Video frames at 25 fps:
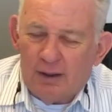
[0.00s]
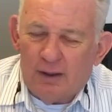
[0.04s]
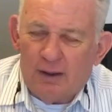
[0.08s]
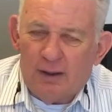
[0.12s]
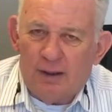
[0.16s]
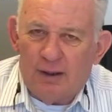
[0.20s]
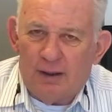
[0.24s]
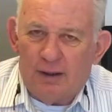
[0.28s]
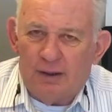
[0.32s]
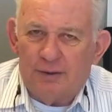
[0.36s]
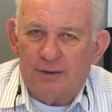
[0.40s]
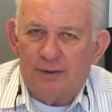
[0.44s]

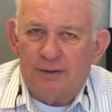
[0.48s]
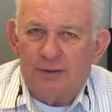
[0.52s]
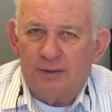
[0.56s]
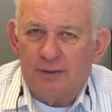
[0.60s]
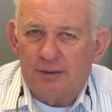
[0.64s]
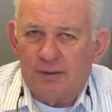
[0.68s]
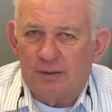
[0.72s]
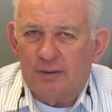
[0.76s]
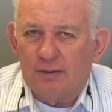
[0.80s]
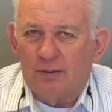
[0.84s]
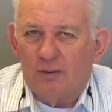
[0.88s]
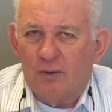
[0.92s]
And
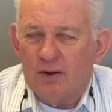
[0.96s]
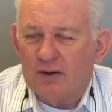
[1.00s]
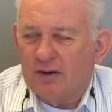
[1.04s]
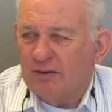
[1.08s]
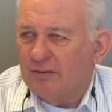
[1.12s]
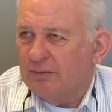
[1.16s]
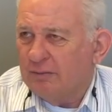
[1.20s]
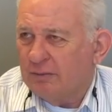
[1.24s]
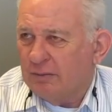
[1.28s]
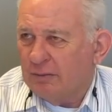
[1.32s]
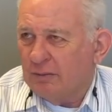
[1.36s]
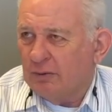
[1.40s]
one of
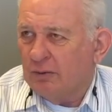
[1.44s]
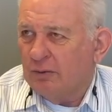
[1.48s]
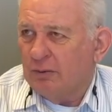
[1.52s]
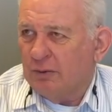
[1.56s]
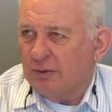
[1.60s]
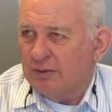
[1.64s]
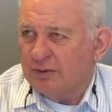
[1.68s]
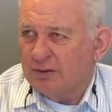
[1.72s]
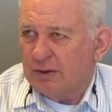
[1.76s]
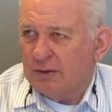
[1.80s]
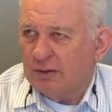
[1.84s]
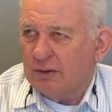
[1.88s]
them, who
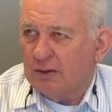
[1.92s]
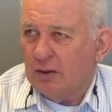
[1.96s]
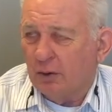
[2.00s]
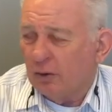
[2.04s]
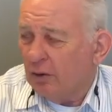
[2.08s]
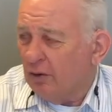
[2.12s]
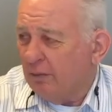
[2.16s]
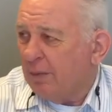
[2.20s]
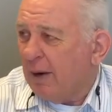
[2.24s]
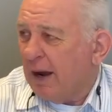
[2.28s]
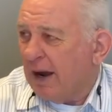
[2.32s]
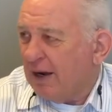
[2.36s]
was a
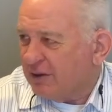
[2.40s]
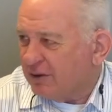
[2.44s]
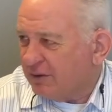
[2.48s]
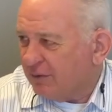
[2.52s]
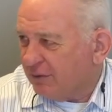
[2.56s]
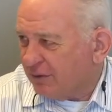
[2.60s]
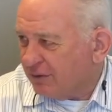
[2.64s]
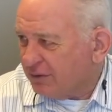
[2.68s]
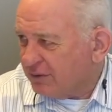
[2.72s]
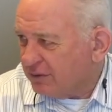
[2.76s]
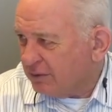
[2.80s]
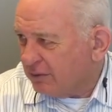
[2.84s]
total
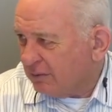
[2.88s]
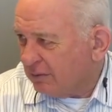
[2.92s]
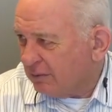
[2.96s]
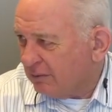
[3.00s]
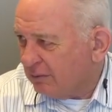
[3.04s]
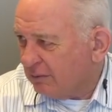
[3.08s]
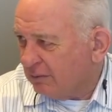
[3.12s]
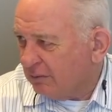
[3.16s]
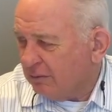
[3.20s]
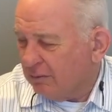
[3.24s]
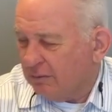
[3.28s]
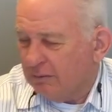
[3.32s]
pacifist,
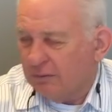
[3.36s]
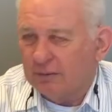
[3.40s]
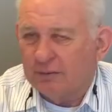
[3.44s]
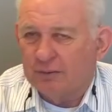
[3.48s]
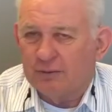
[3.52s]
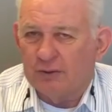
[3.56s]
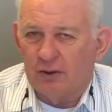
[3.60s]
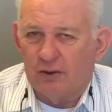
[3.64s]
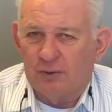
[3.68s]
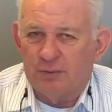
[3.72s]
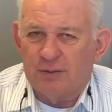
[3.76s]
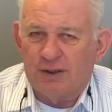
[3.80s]

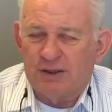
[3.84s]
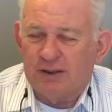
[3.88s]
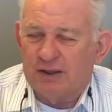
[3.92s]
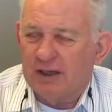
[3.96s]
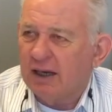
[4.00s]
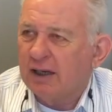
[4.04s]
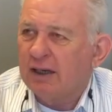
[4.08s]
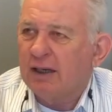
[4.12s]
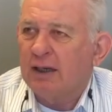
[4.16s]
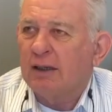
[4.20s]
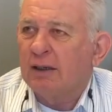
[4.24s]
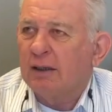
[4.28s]
told me,
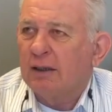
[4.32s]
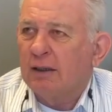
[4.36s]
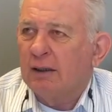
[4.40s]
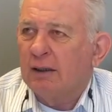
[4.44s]
Denny,